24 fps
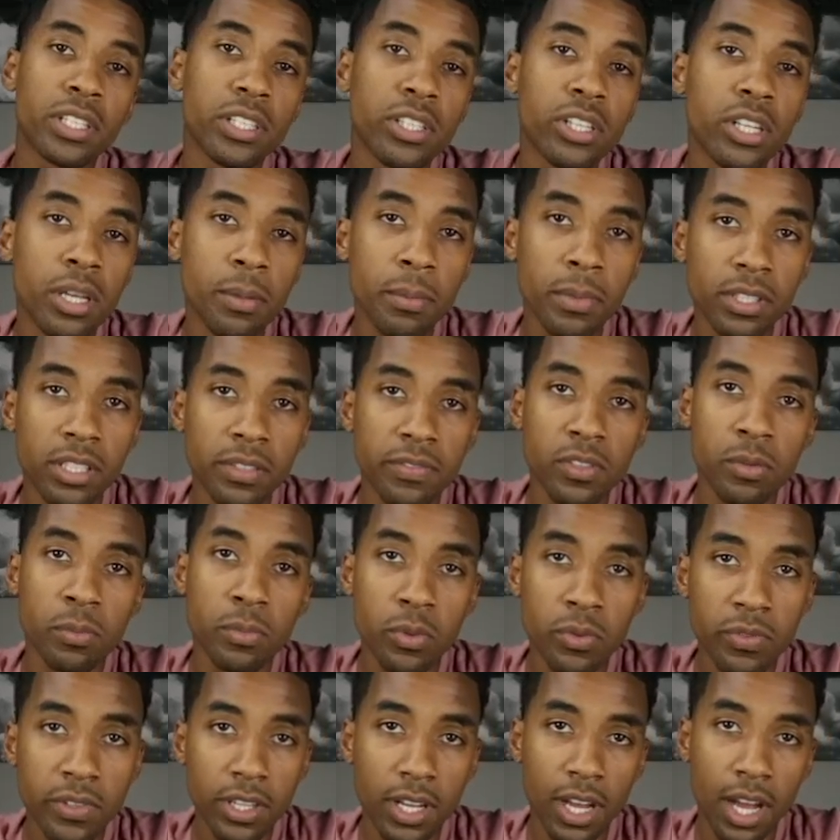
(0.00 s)
a clear image of your
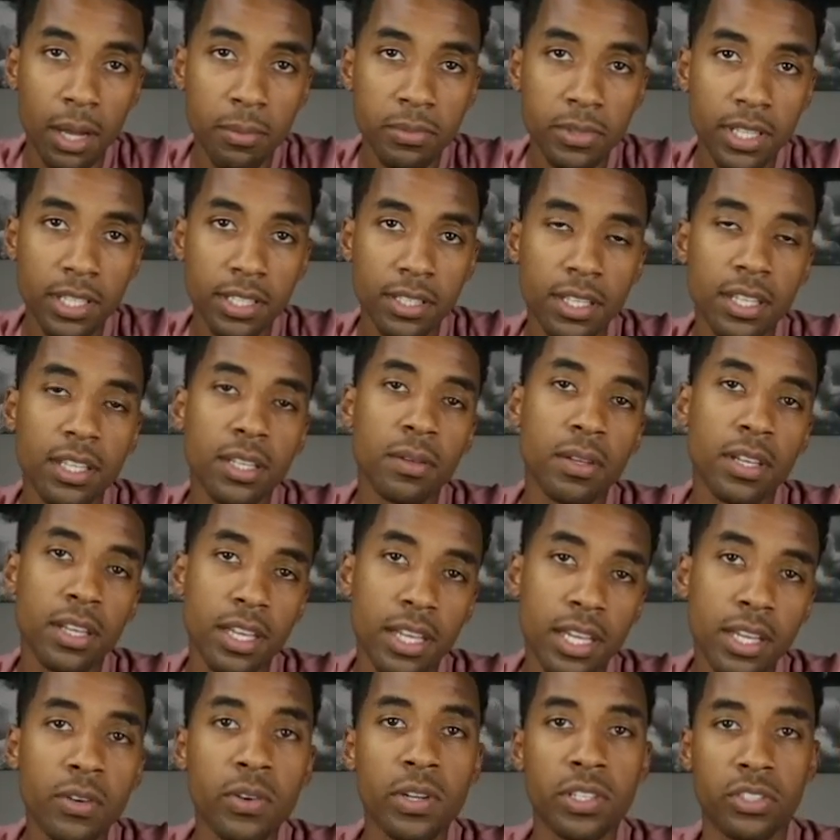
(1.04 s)
moving object,
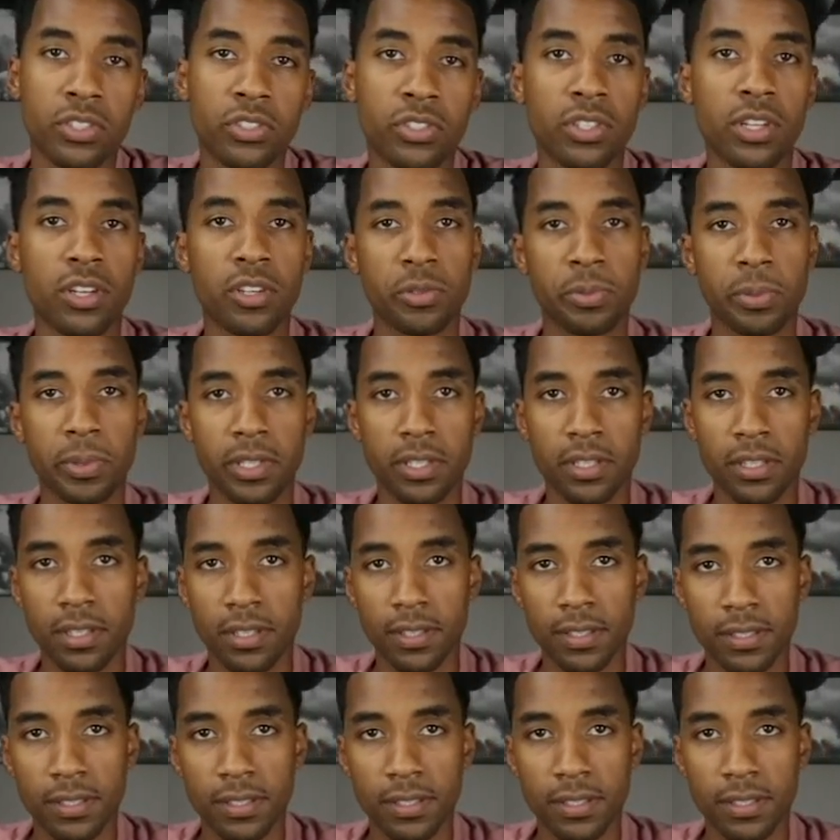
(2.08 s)
increase your shutter speed.